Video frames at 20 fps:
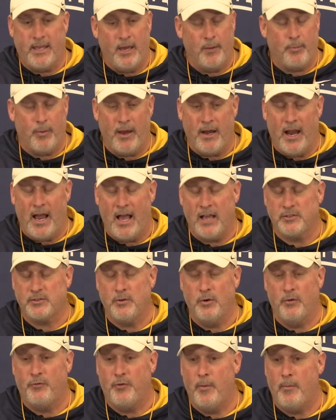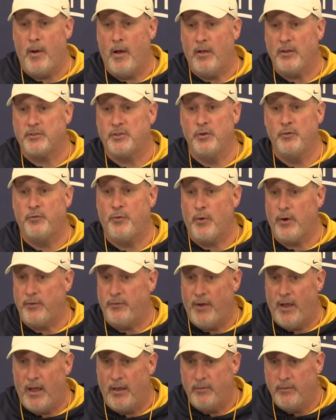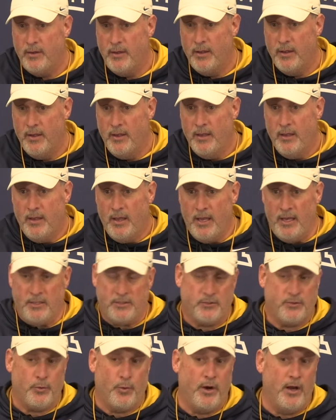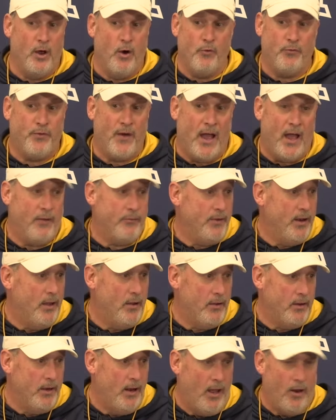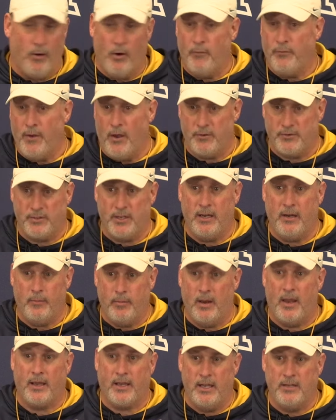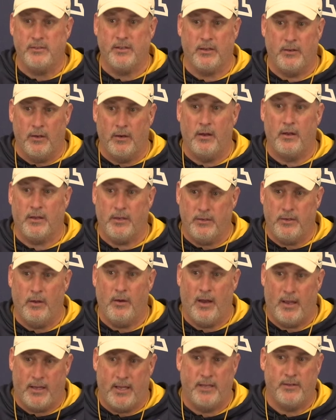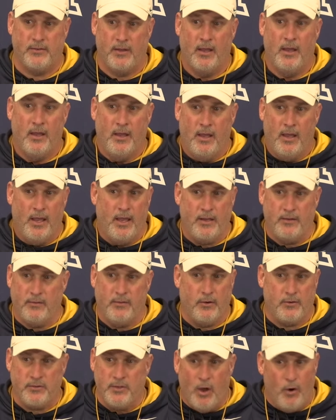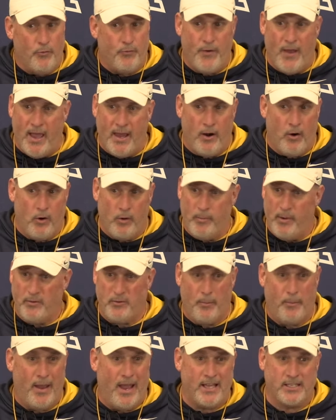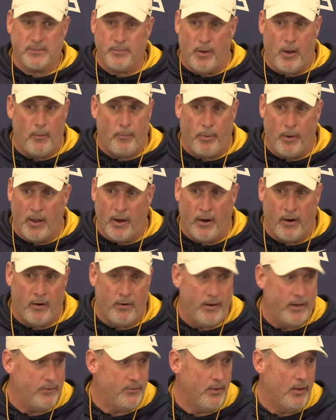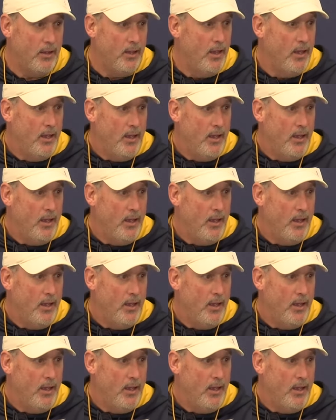kid played high school football at 245. He's 305 now. And I don't know if y'all seen it, but he's a good looking dude. There's no fat on him. He's a basketball player. He's a